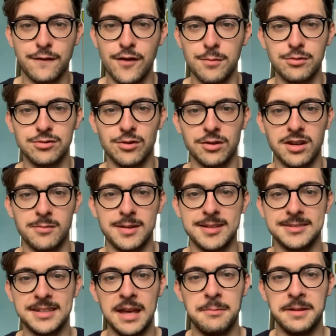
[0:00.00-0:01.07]
Football's not going to be the
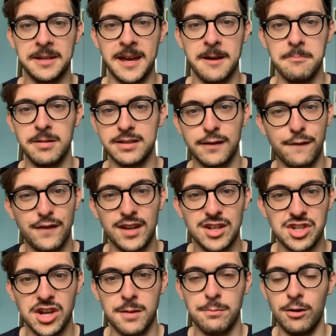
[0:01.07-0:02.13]
same again, but to
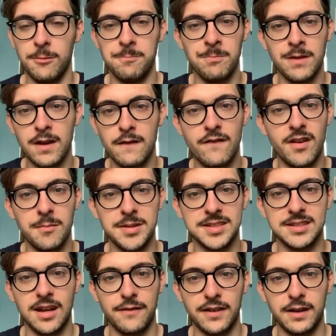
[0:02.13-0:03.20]
finish up on, football is
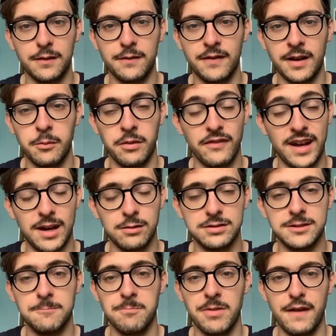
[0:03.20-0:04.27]
nothing f without
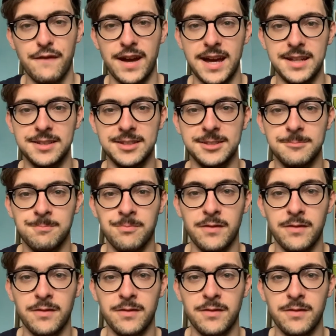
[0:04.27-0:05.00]
the fans.